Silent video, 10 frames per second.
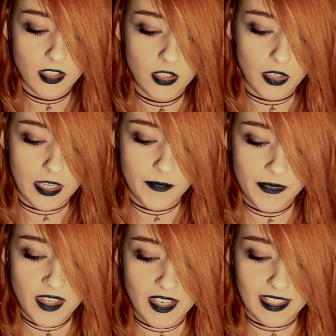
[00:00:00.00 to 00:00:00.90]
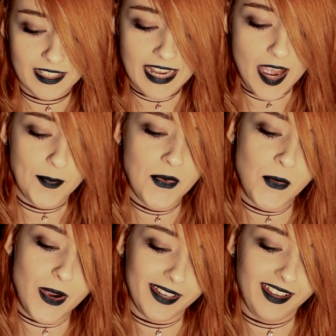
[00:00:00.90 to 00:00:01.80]
okay, it can happen
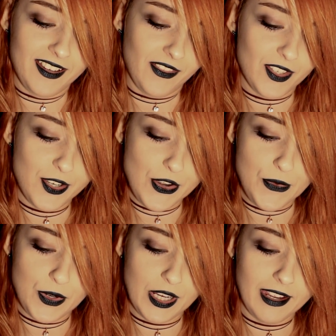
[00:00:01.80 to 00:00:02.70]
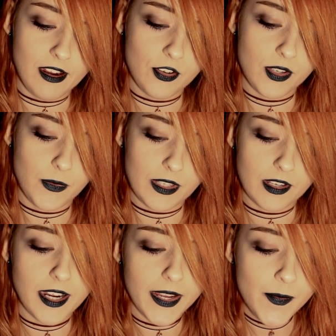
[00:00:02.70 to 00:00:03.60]
walking down the street when you catch someone's
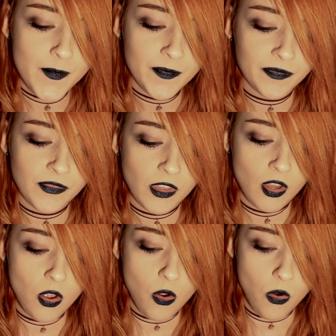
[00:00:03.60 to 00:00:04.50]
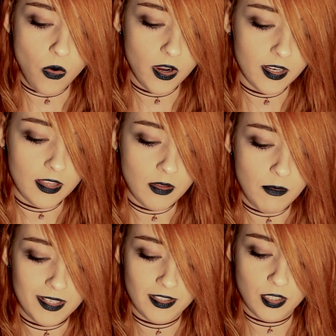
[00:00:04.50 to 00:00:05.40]
eye, or in the
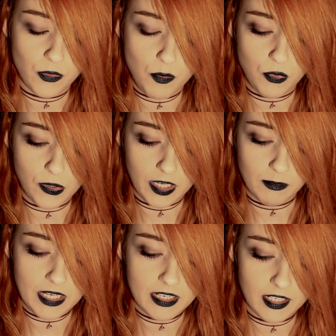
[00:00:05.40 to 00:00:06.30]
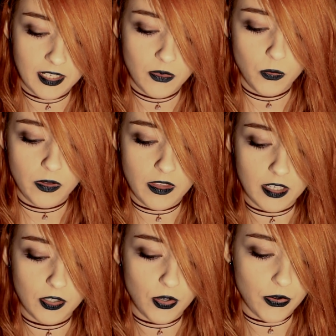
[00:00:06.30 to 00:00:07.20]
midst of a boring meeting when
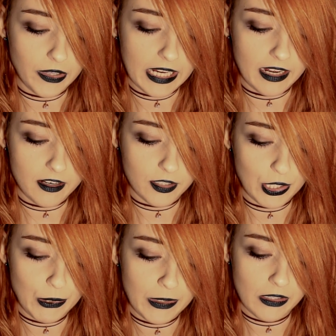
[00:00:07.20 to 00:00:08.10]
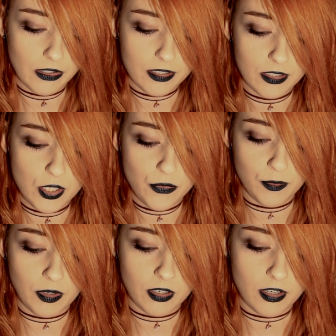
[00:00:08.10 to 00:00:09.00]
that curly-haired cutie looks at you from
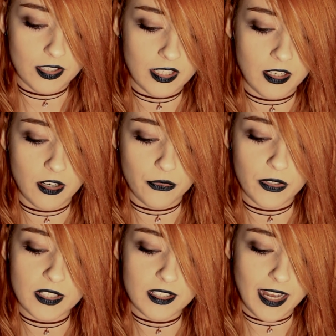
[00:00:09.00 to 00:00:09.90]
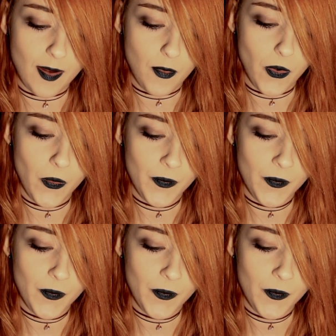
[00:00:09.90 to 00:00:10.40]
across the conference table.